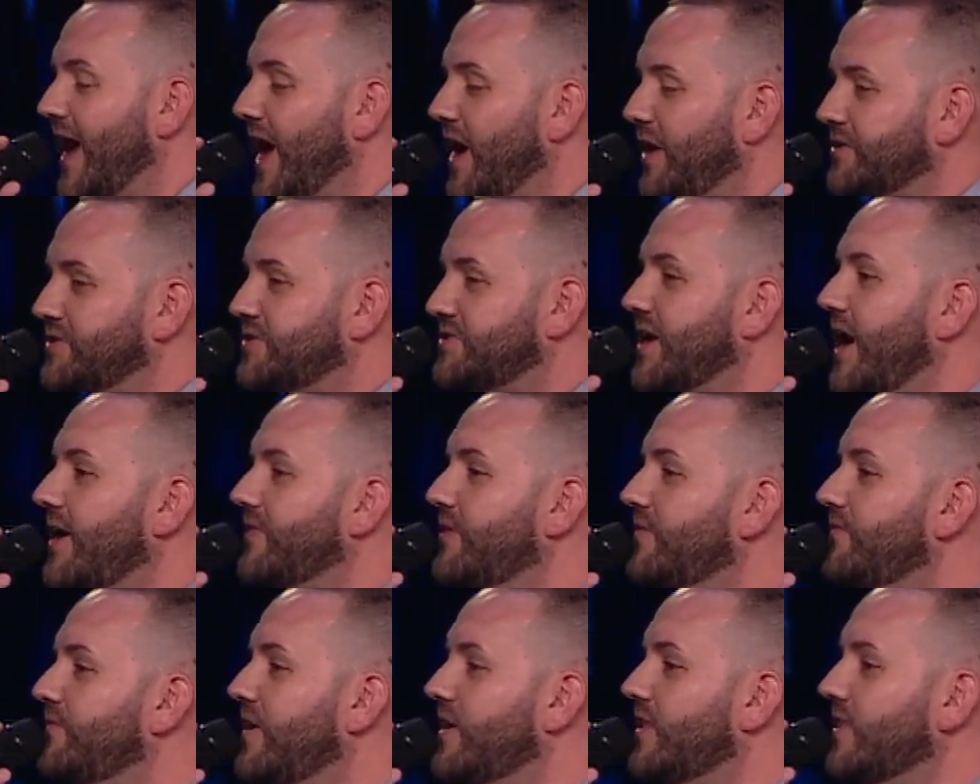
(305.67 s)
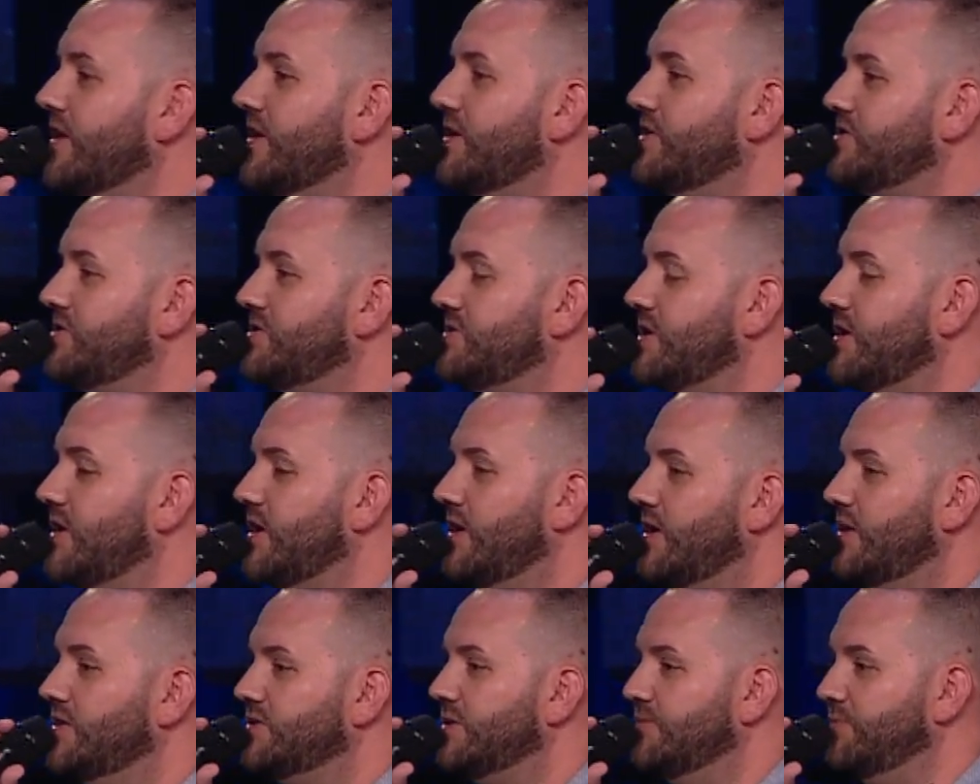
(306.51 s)
outside the village
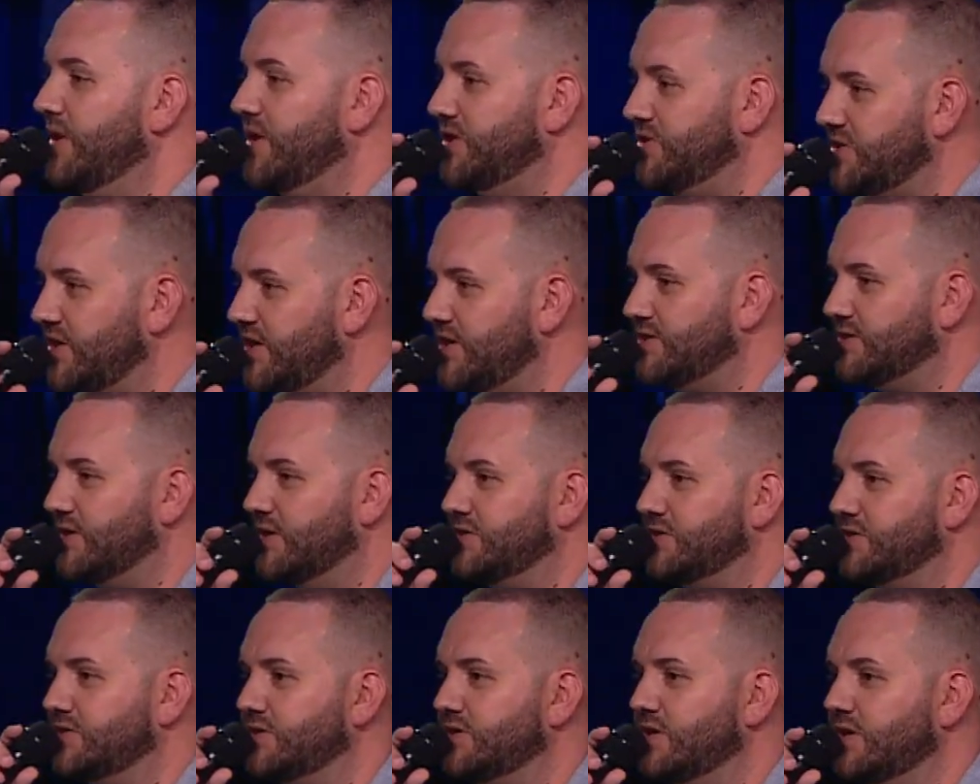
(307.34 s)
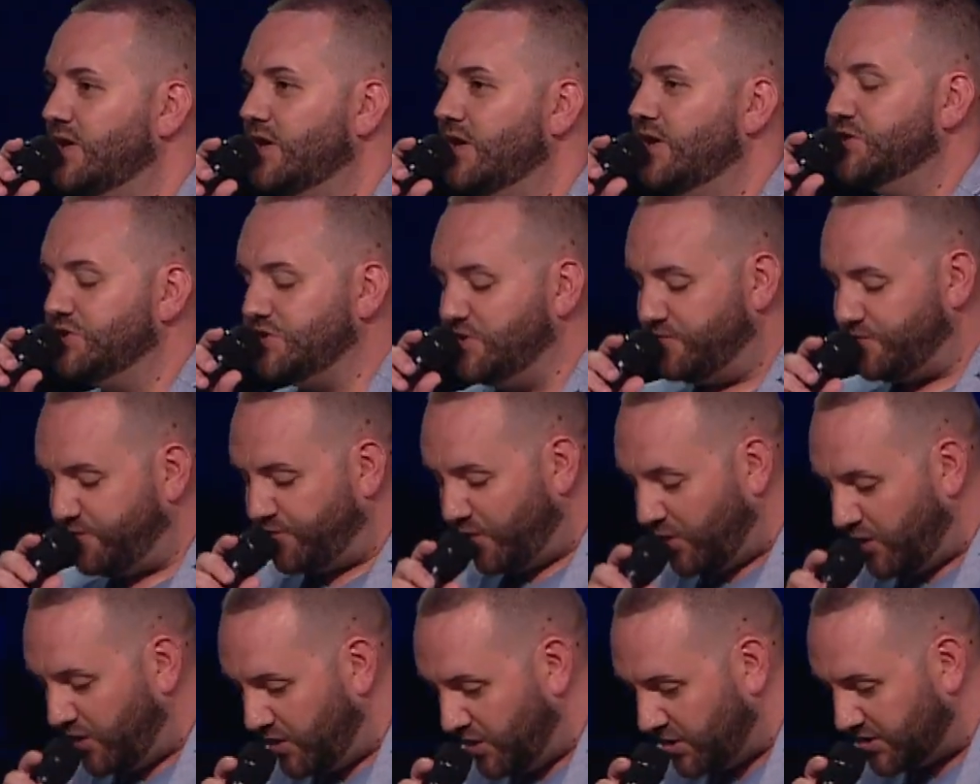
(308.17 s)
to meet Jesus. She
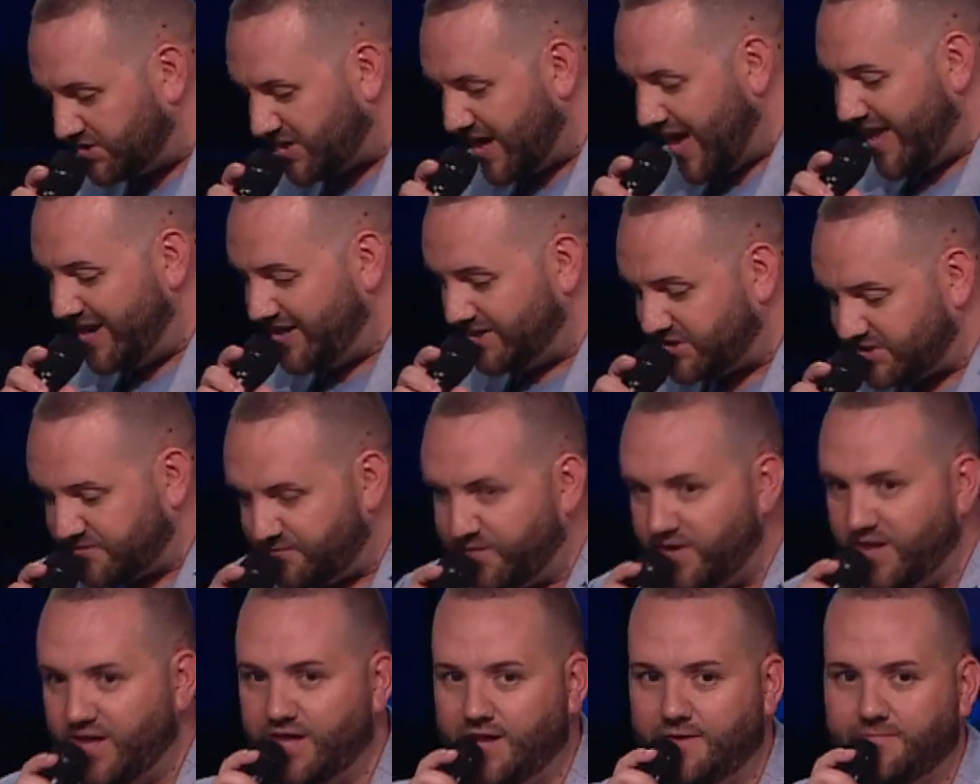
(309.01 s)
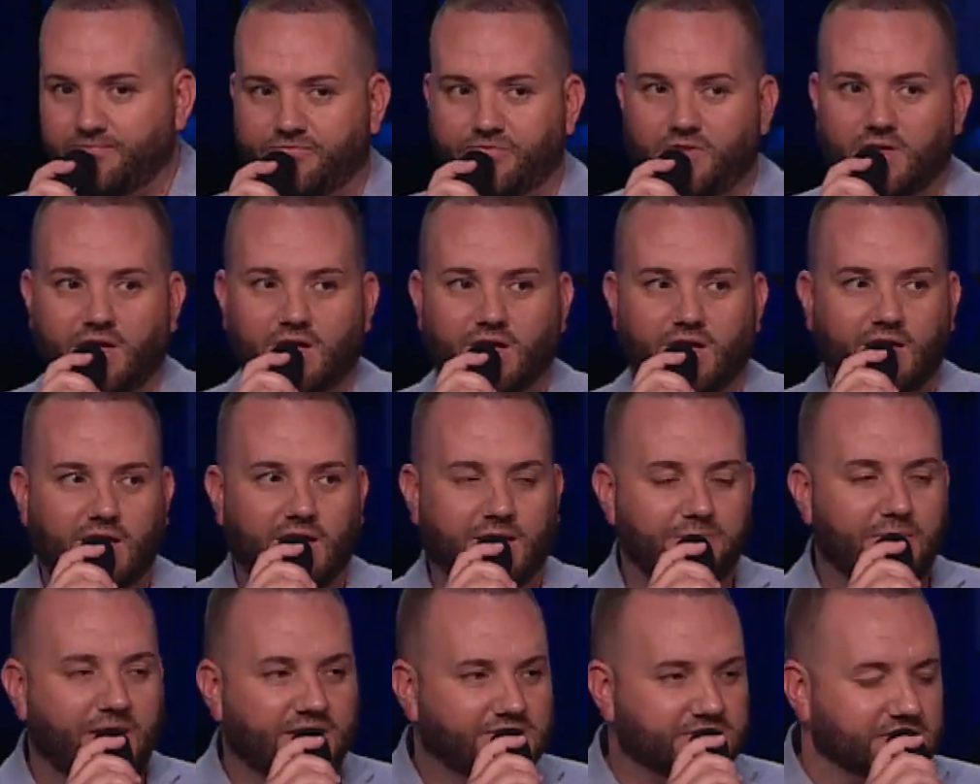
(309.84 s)
falls at his feet
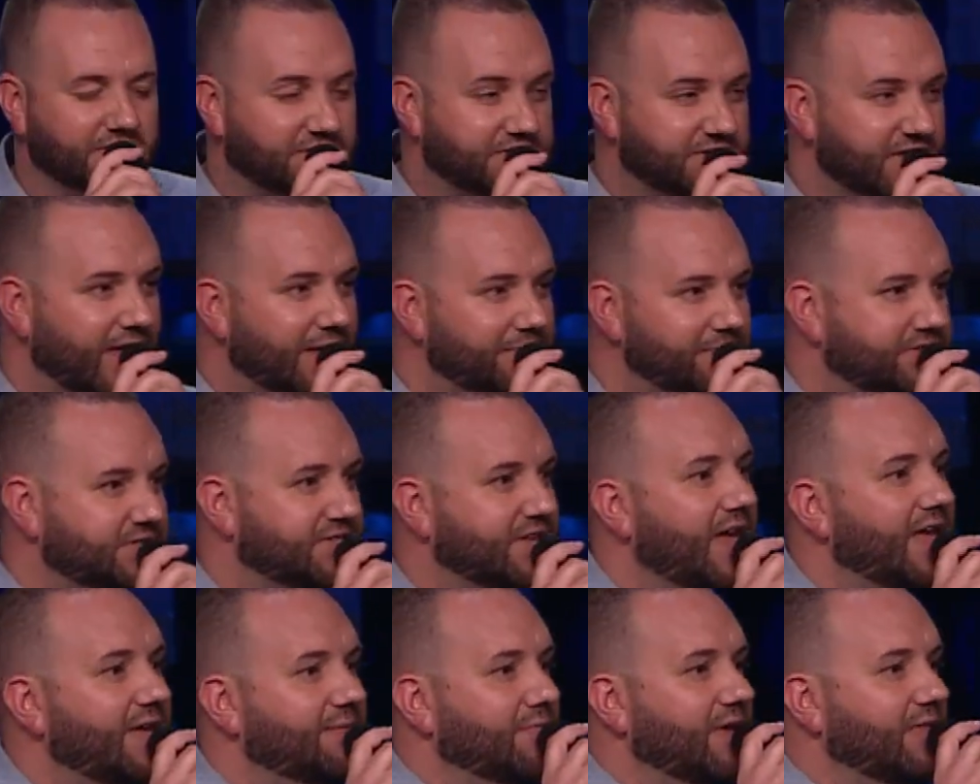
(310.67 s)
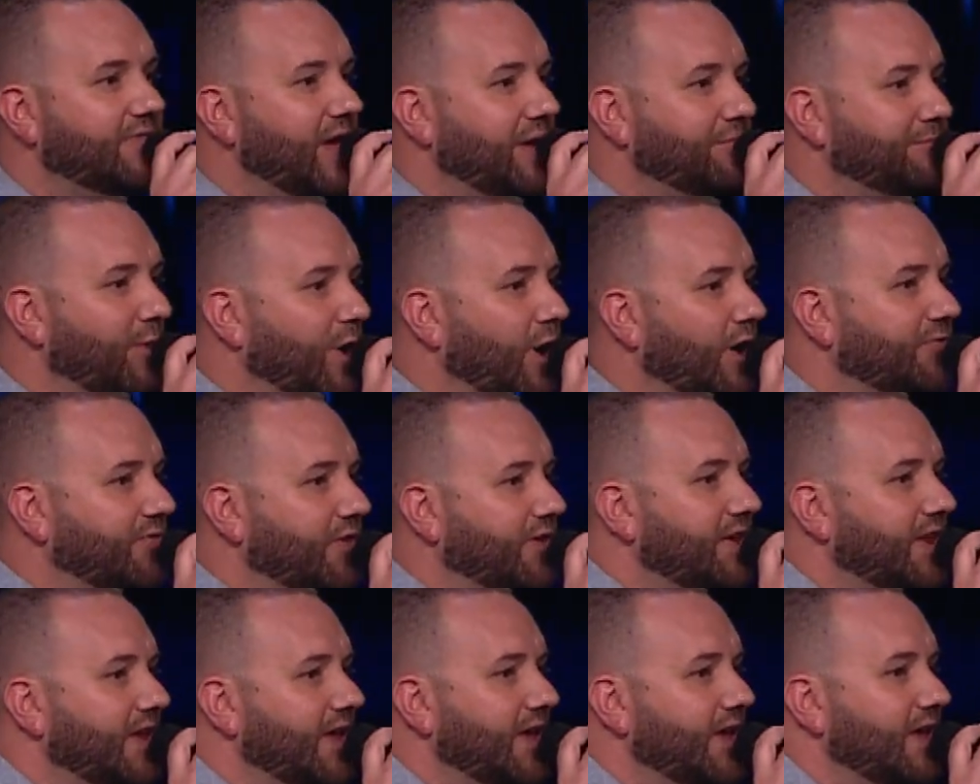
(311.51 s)
and makes the same statement that Martha
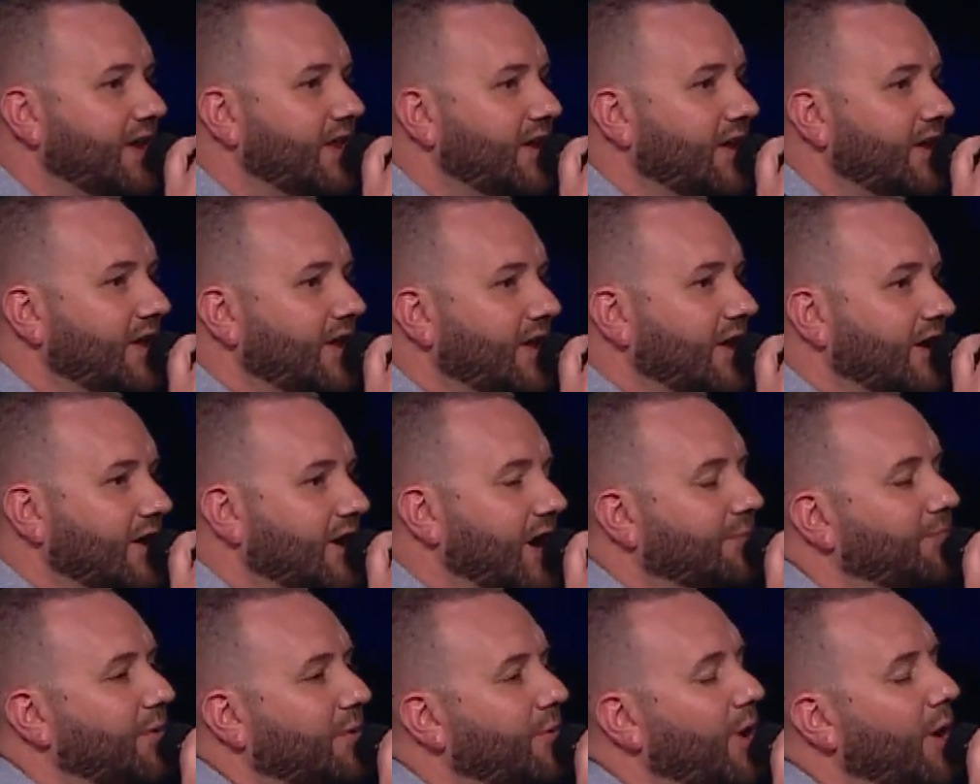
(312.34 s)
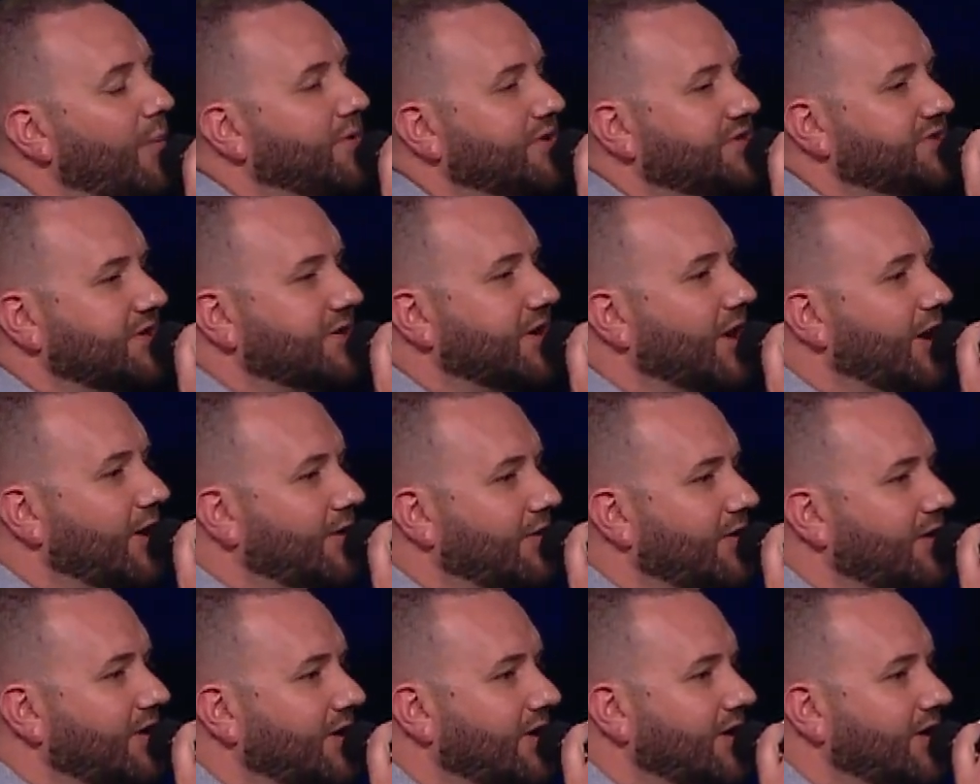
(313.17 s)
did a couple moments ago.